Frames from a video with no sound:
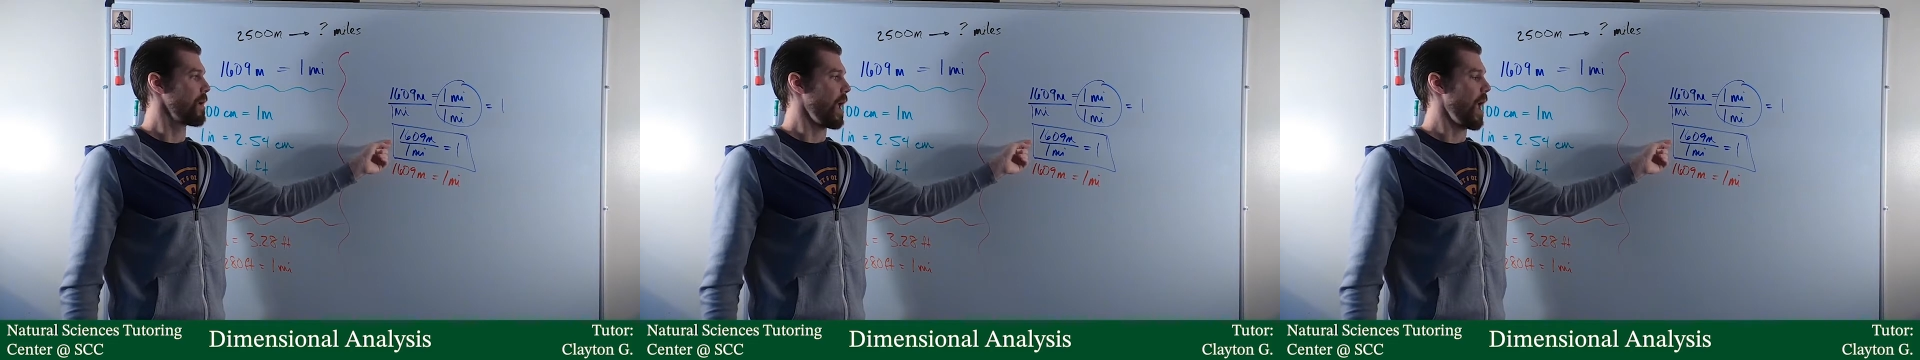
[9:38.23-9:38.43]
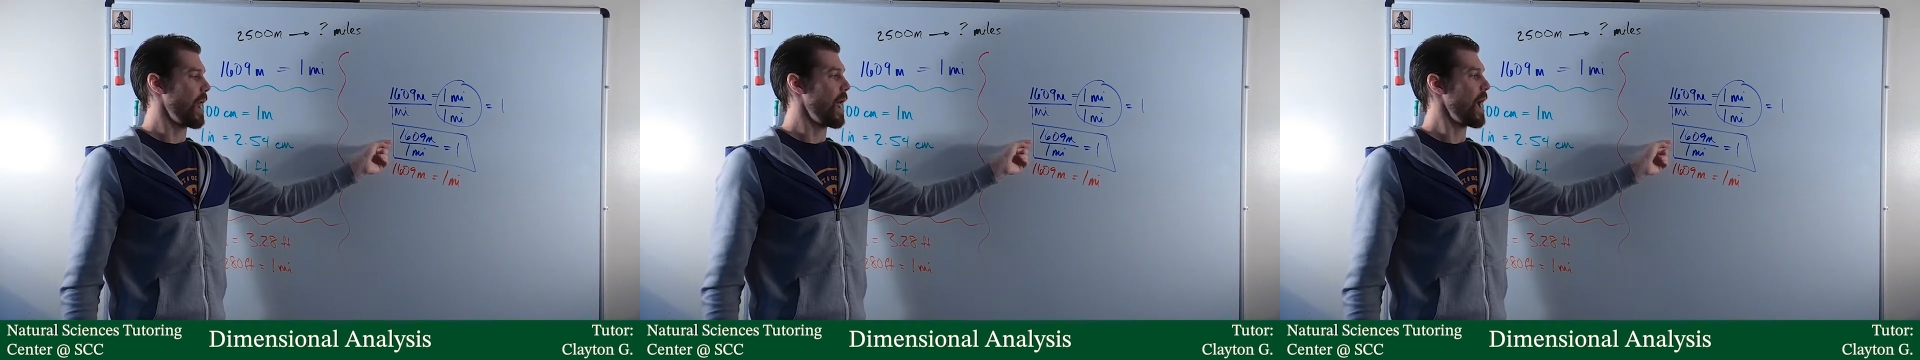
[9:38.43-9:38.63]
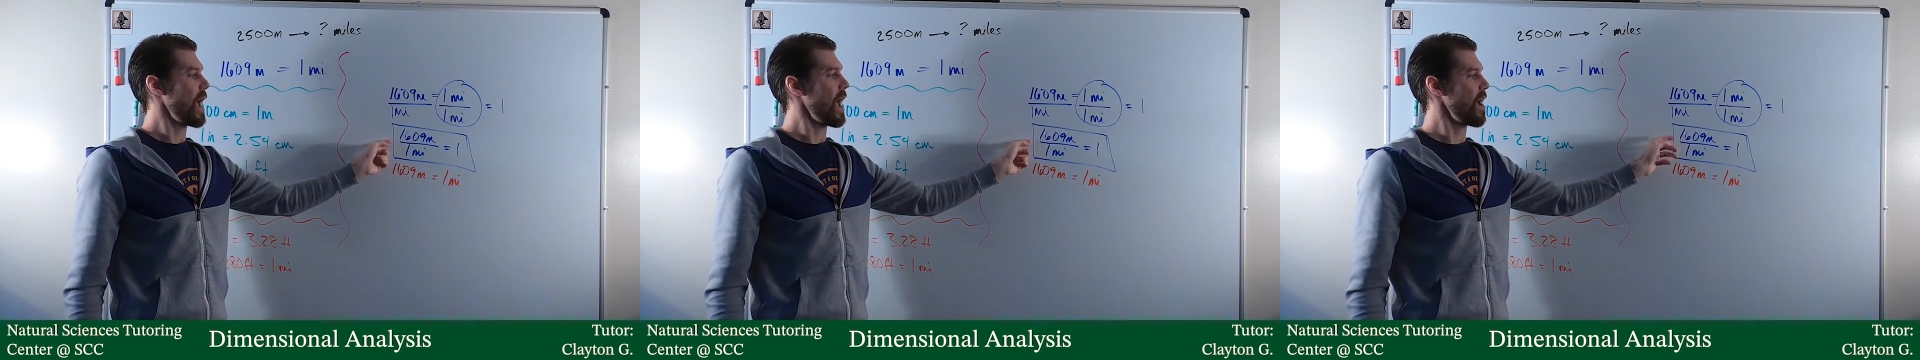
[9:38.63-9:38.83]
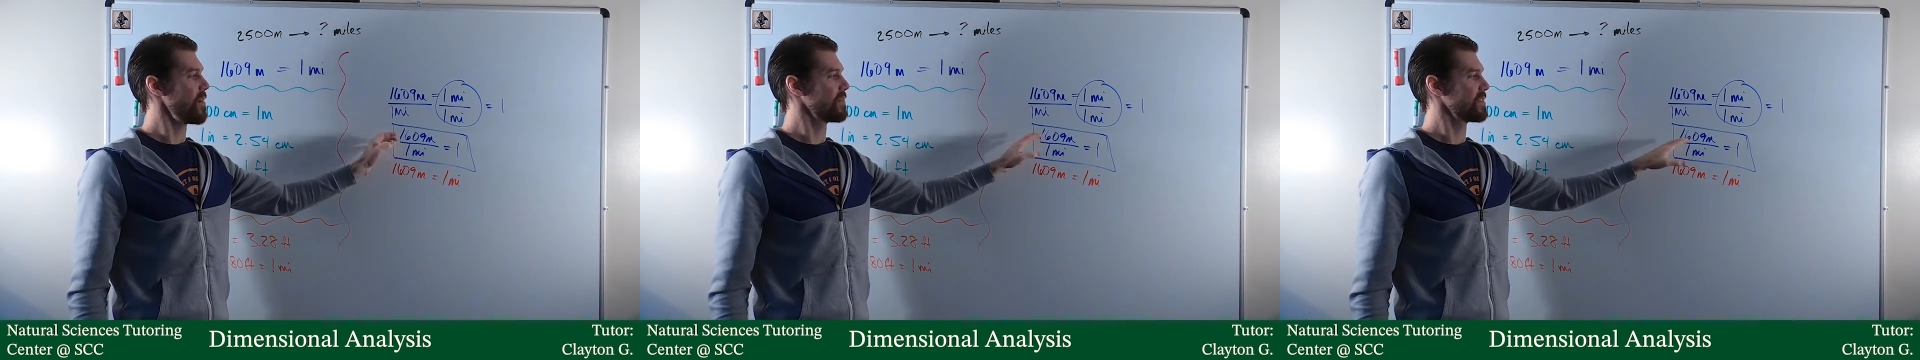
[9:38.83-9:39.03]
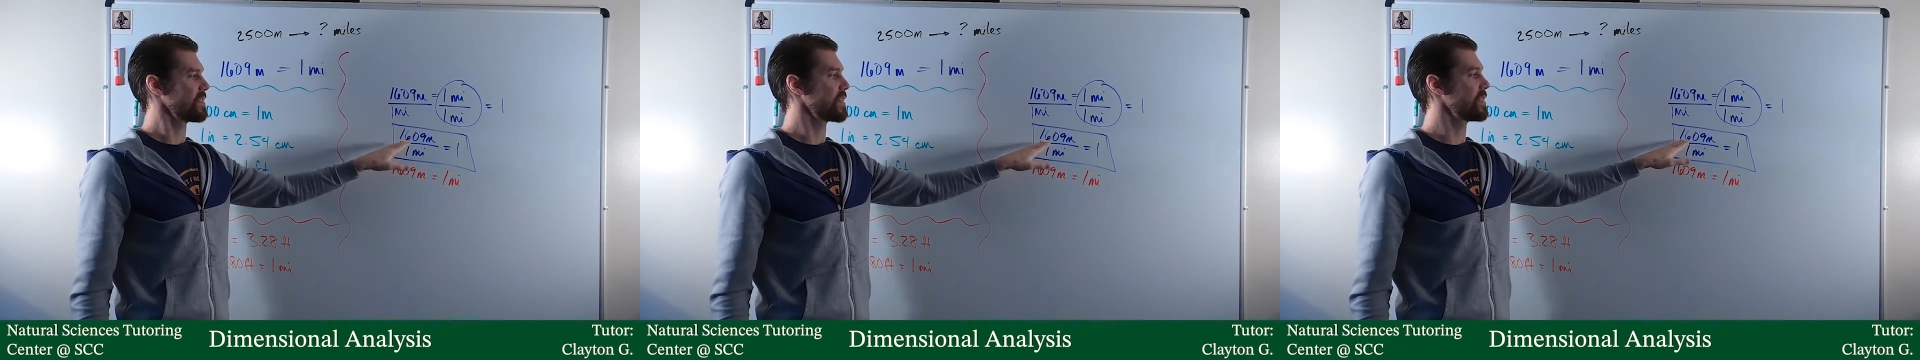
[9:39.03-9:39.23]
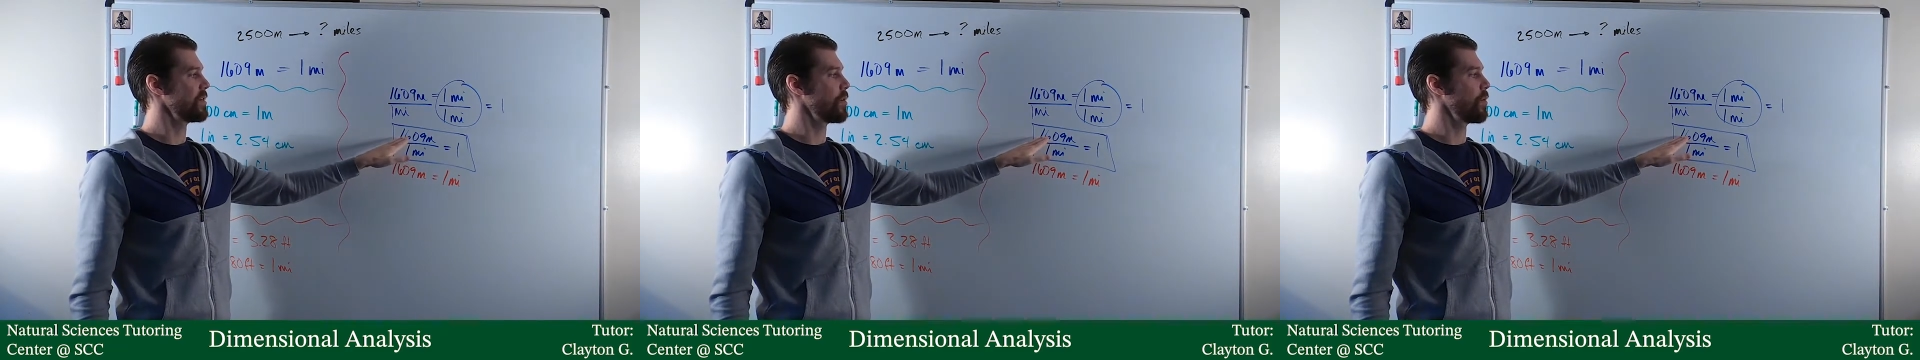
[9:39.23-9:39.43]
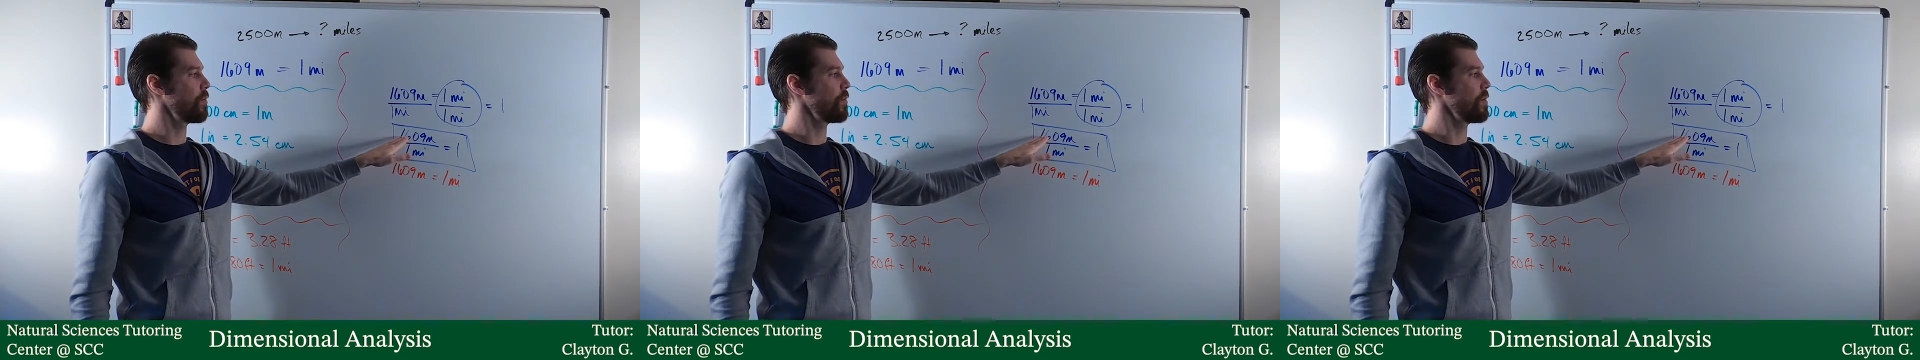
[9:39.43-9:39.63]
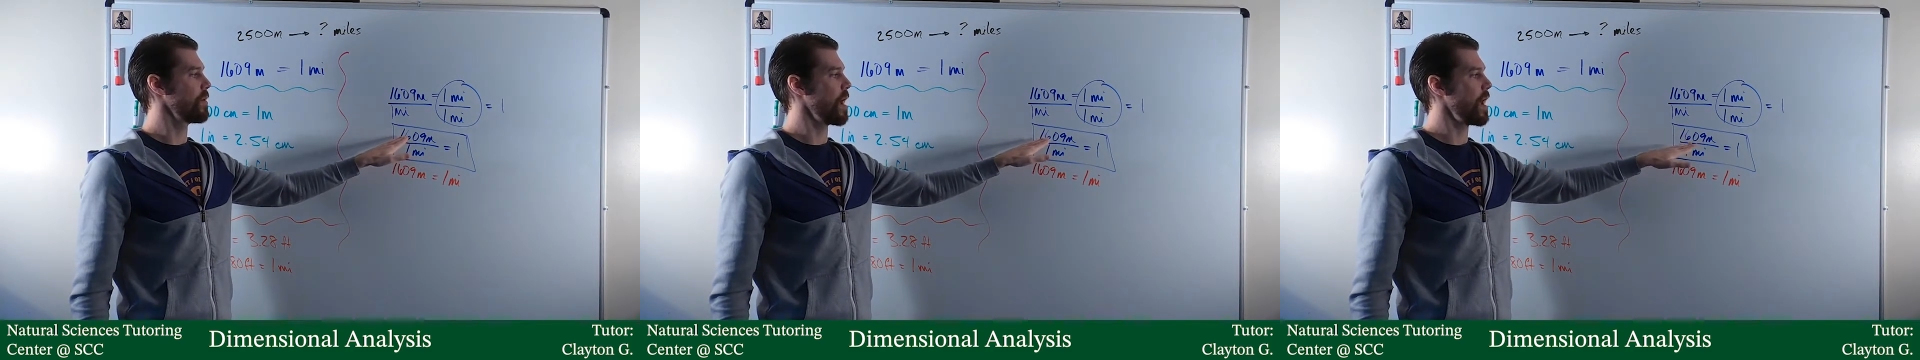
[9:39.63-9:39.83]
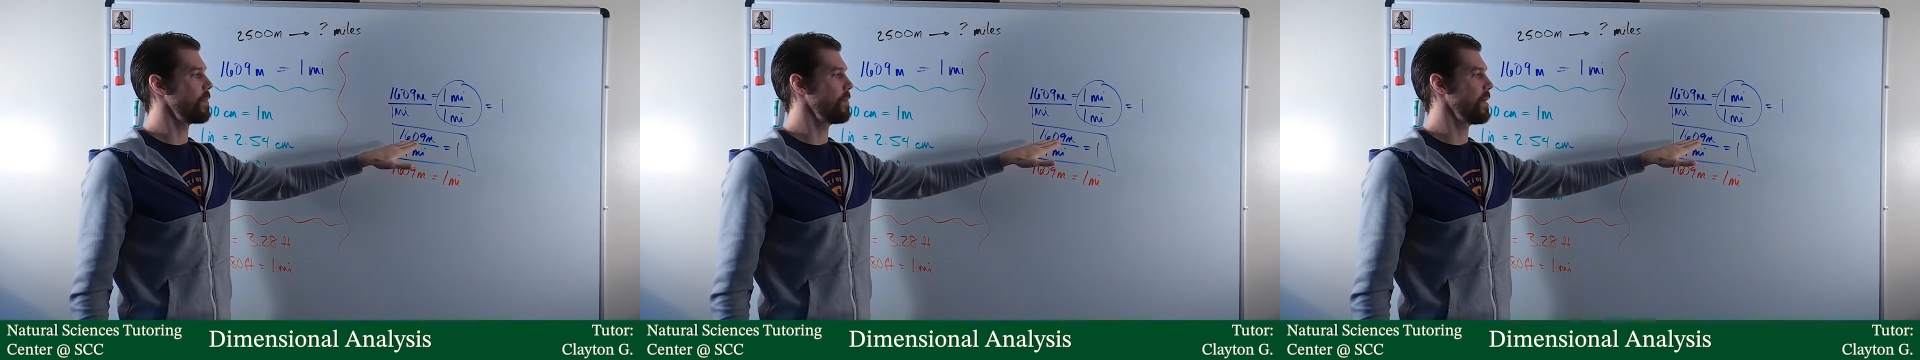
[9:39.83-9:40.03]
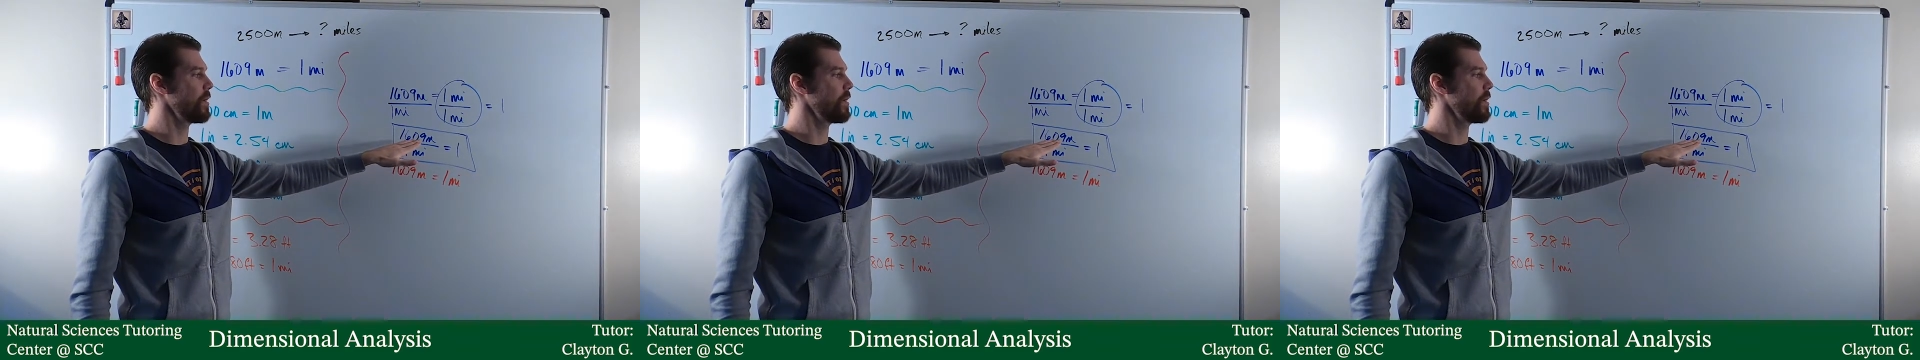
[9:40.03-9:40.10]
and I have 1609